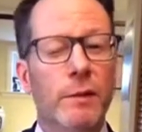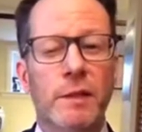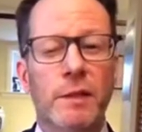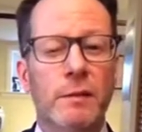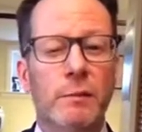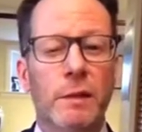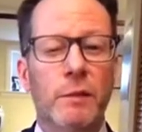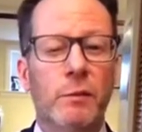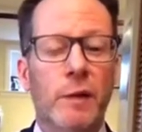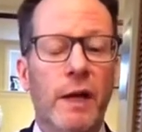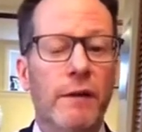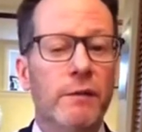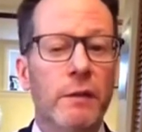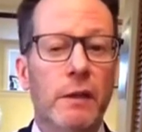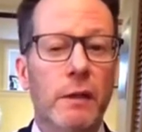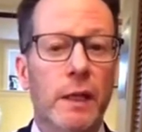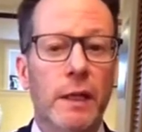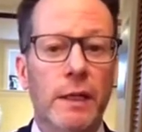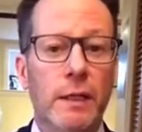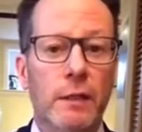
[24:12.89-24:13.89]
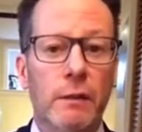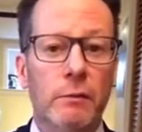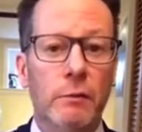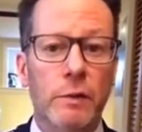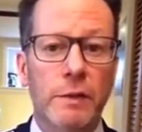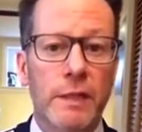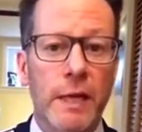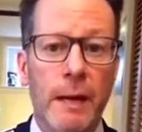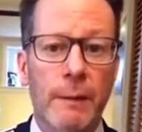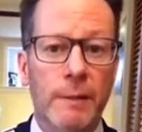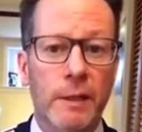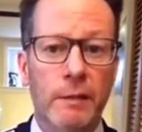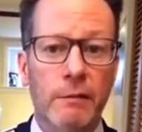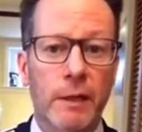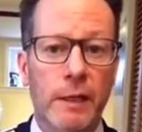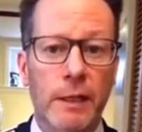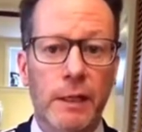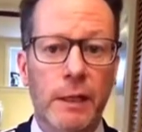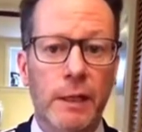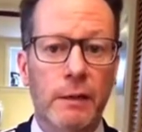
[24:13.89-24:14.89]
Doesn't mean we have to like what's happening
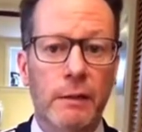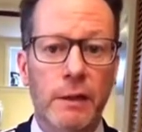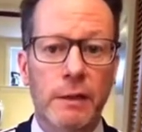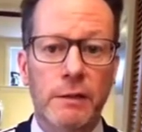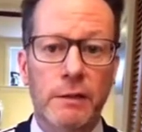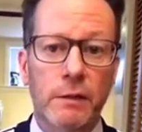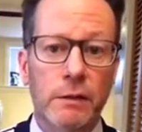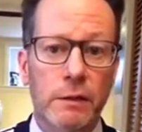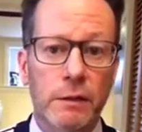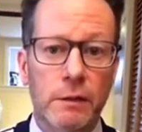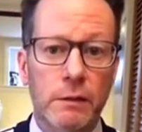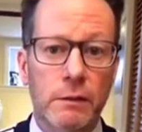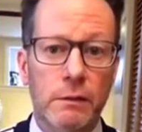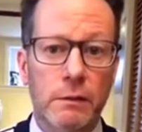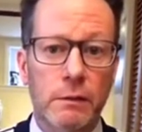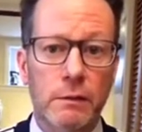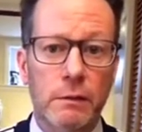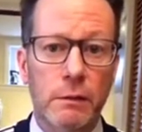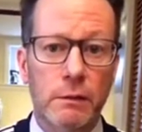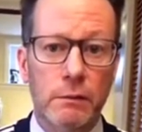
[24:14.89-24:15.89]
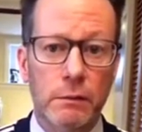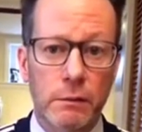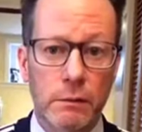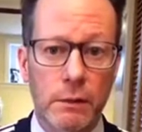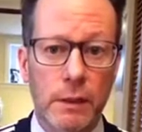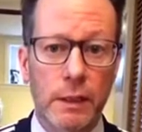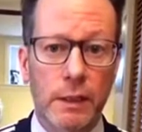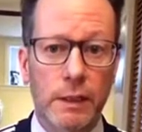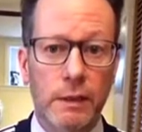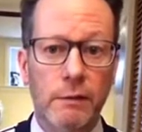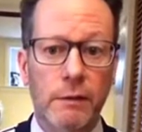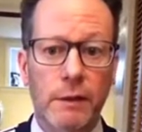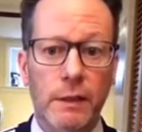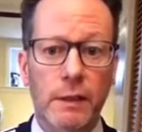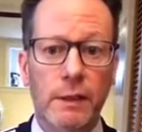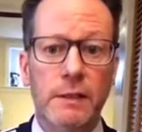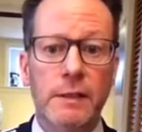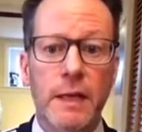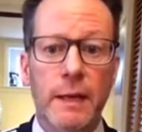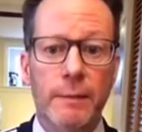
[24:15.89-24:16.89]
right now. I certainly don't like everything
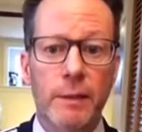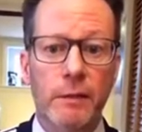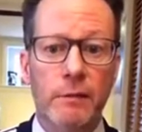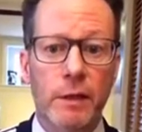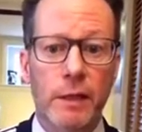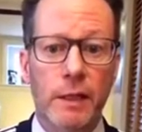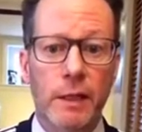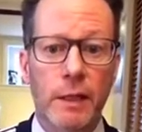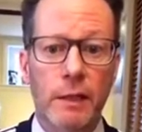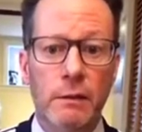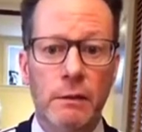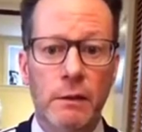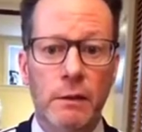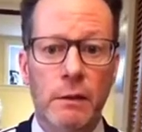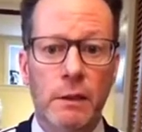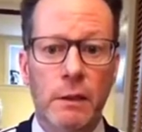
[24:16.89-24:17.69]
that's happening right now,